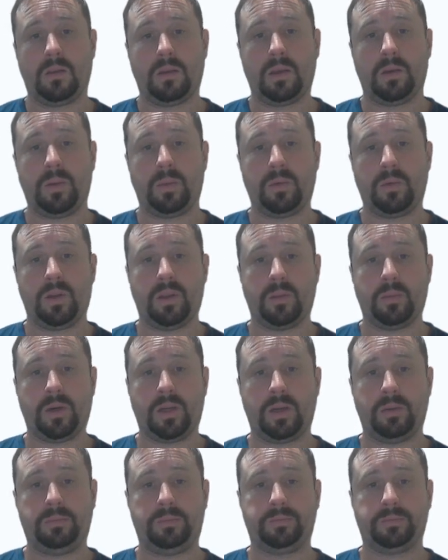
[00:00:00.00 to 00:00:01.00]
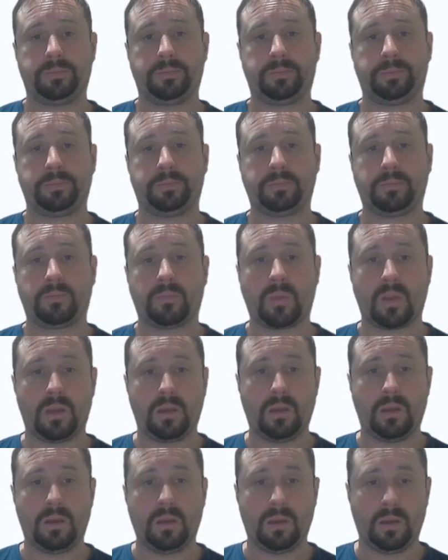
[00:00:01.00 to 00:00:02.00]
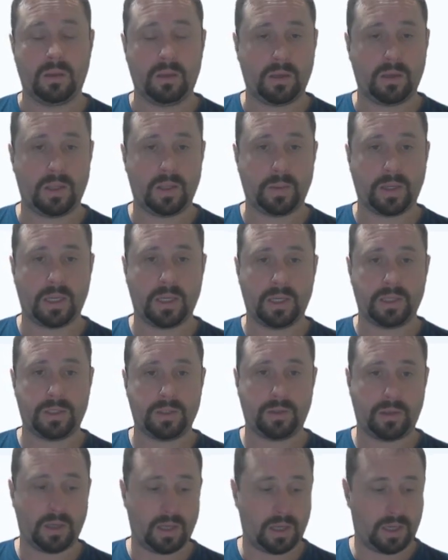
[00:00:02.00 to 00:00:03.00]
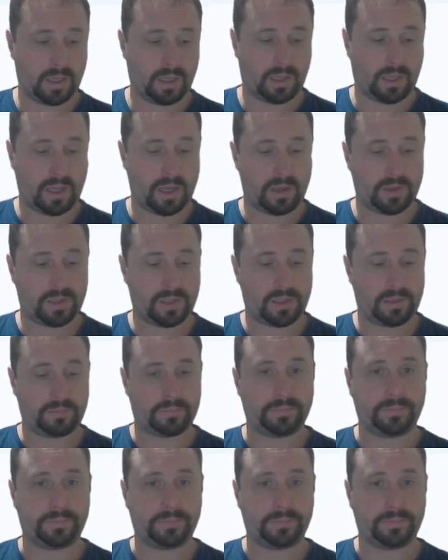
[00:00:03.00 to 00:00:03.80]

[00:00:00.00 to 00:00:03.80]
We put it at the bottom. And then we're going to do an encounter. And